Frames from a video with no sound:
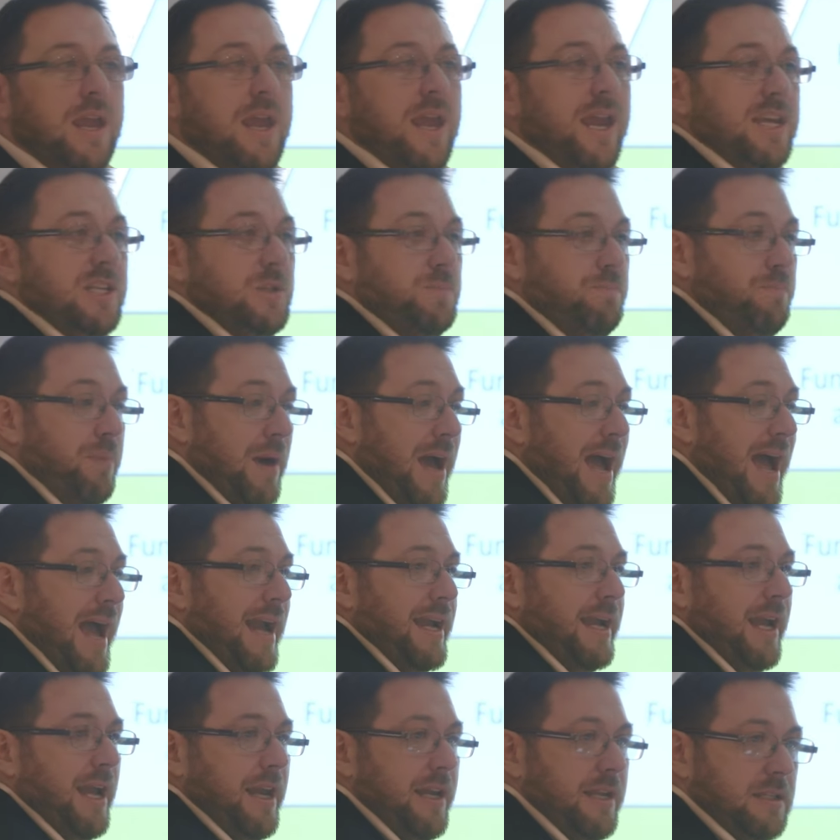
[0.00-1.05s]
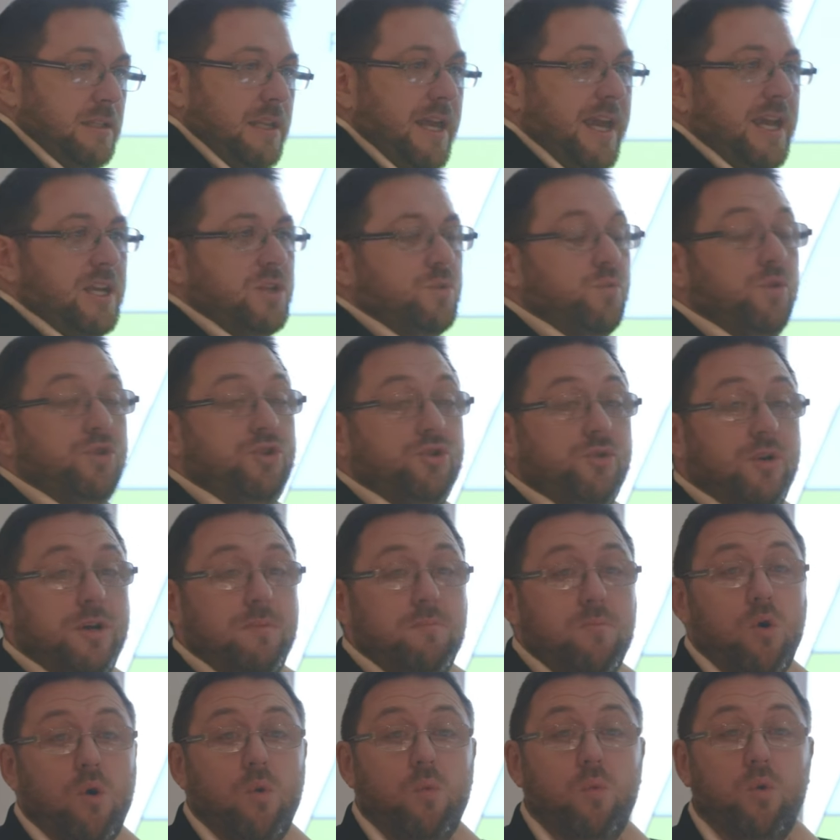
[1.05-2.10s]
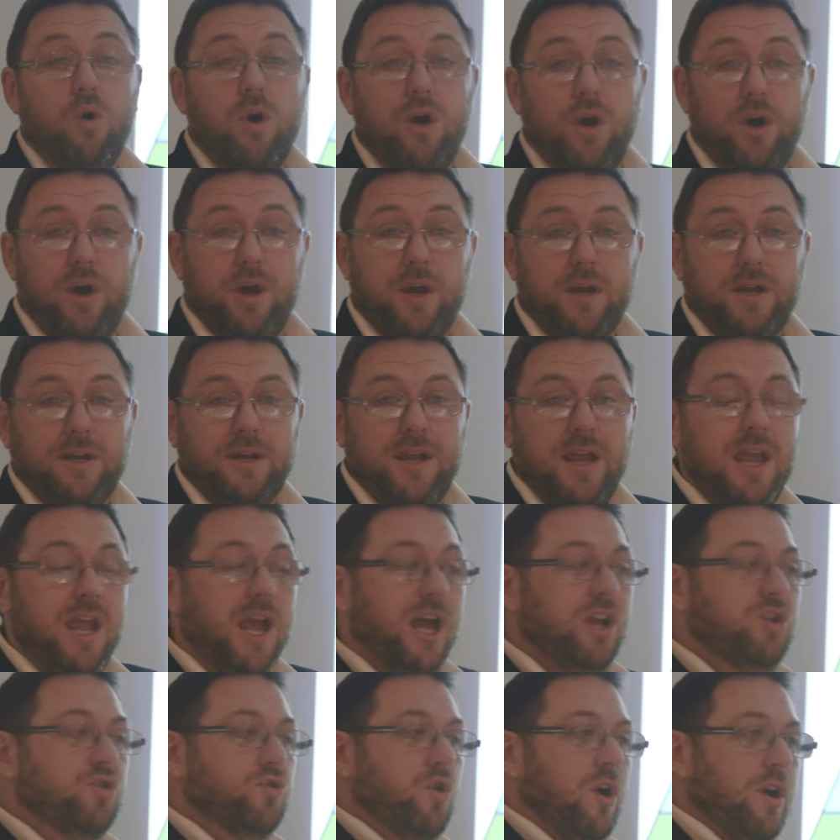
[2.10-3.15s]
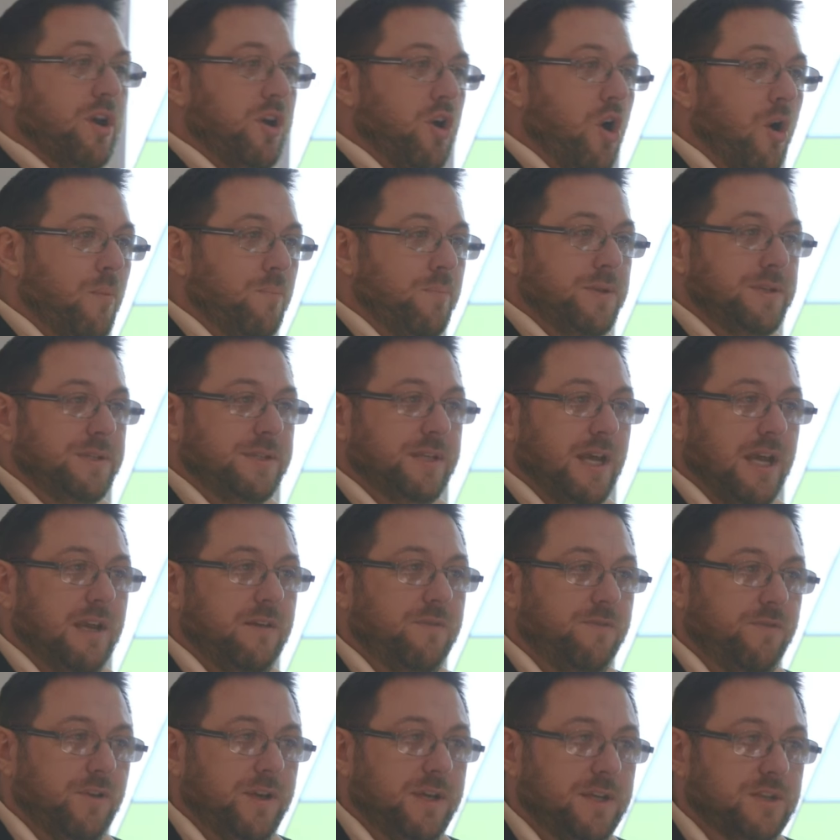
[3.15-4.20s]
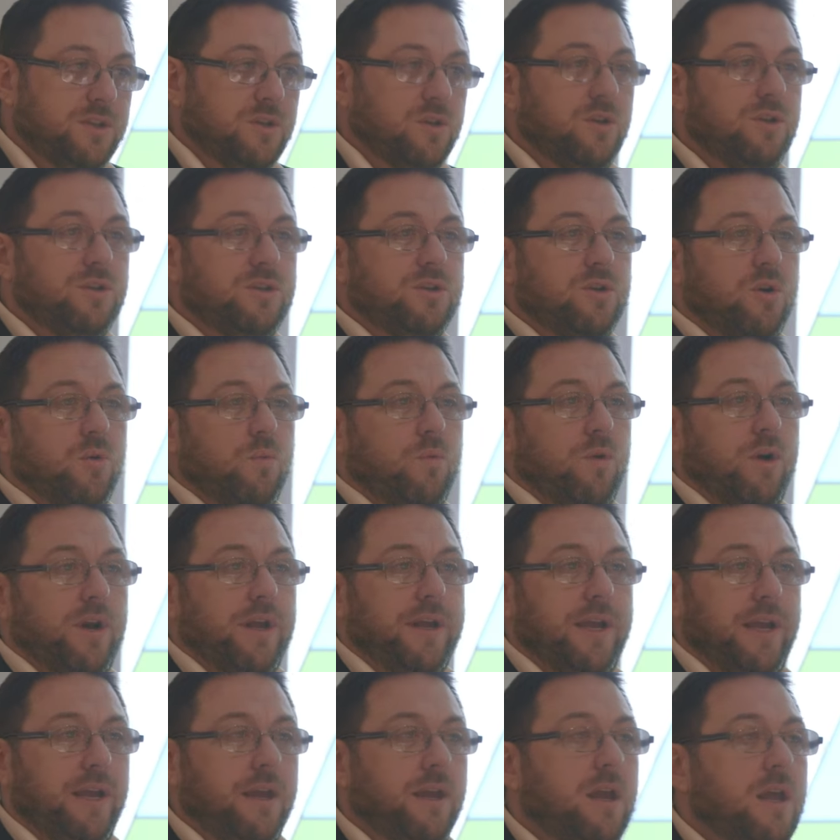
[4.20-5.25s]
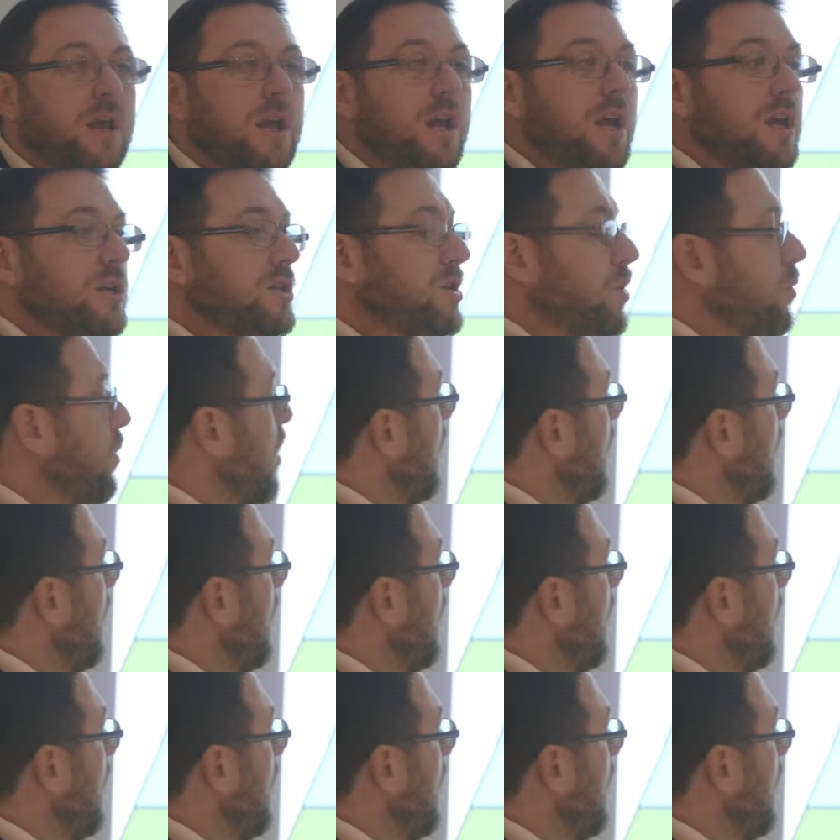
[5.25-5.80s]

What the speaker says: his back and his legs were doing more work and trying to compensate for his glutes not working. So